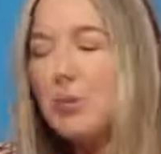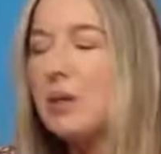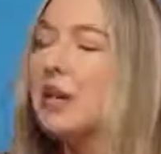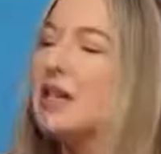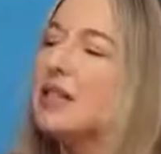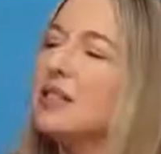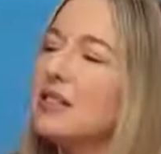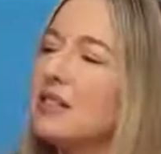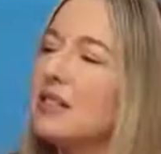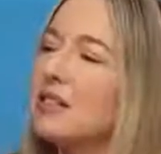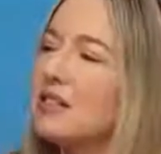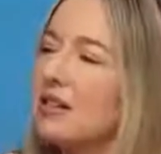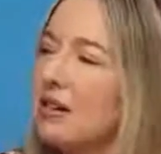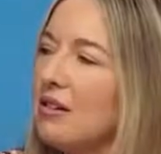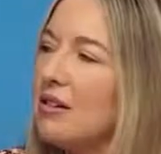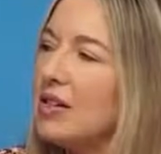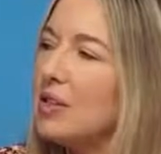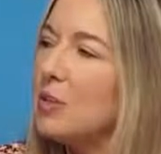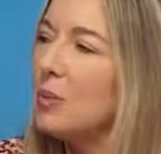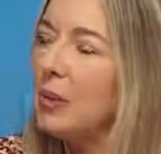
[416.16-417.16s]
placed
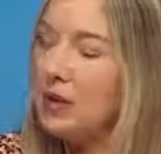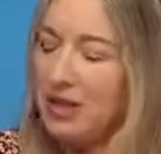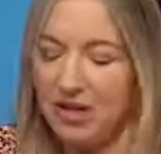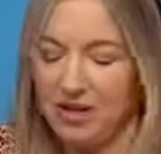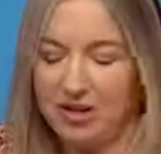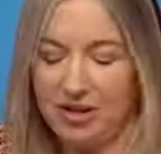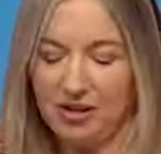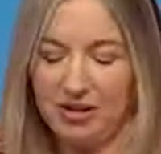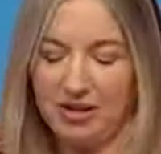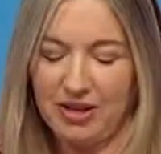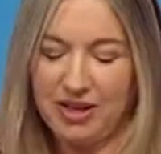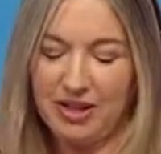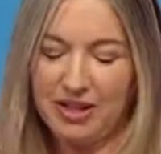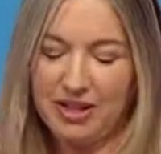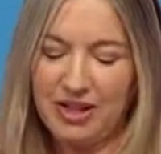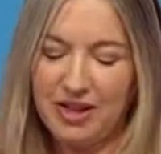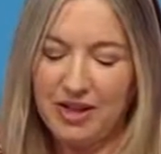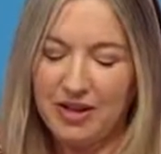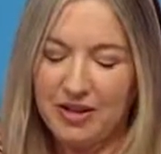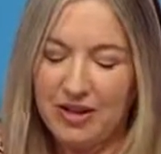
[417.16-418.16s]
side by side,
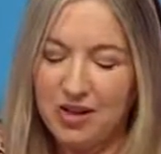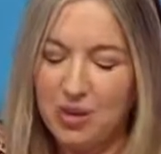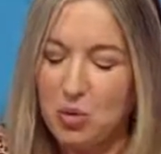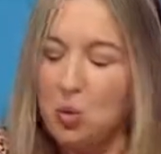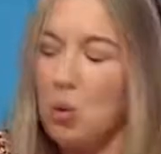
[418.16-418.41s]
this